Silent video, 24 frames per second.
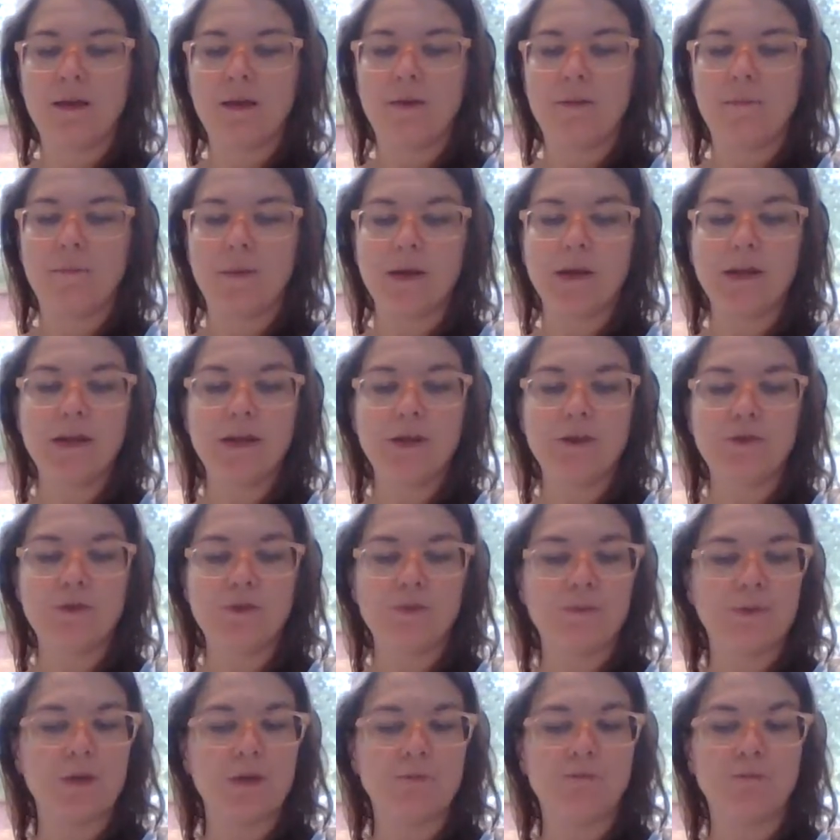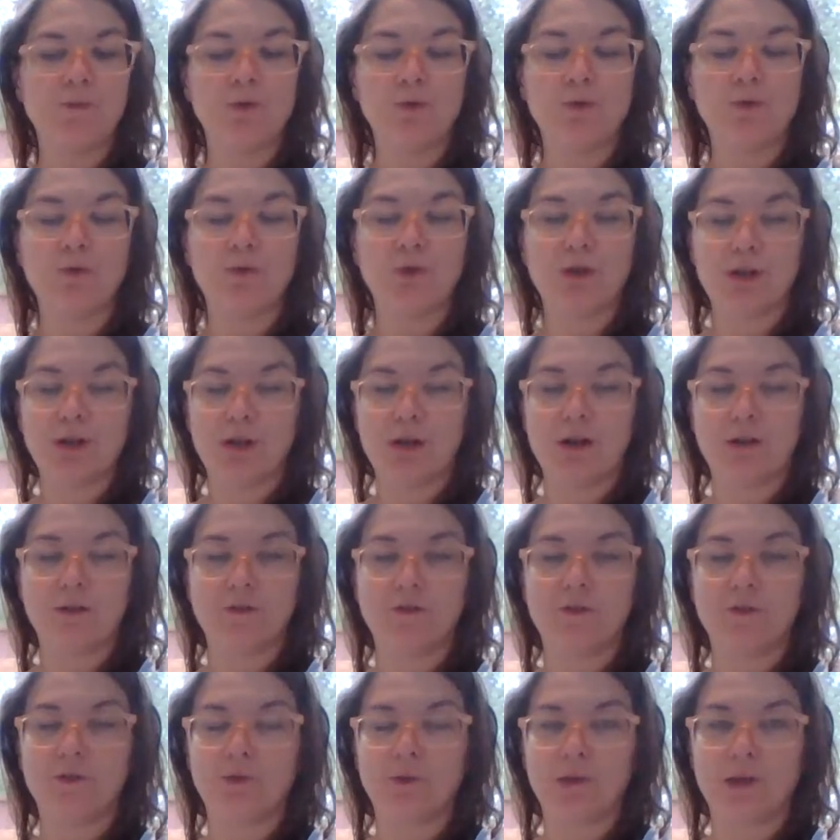Many other people were not
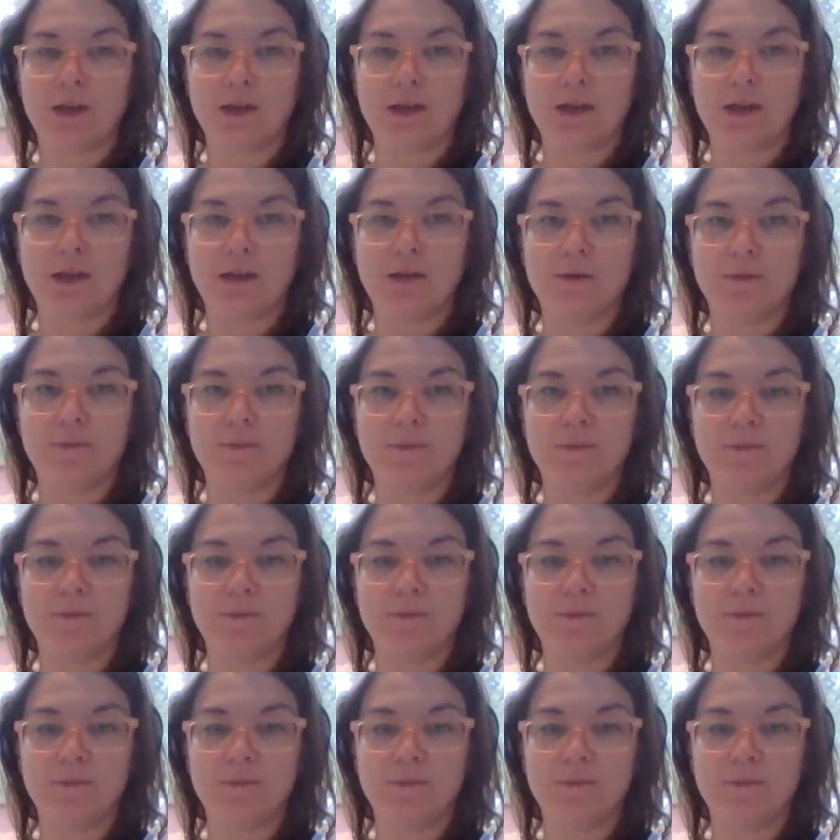so lucky.